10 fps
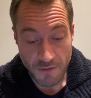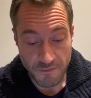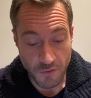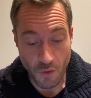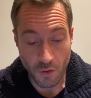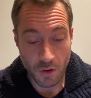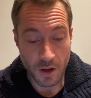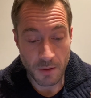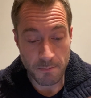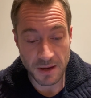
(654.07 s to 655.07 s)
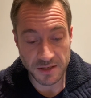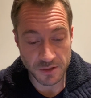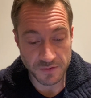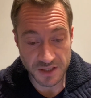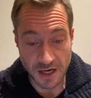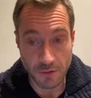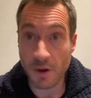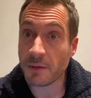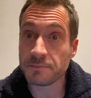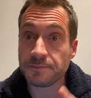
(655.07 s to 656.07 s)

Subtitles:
for bits of scenery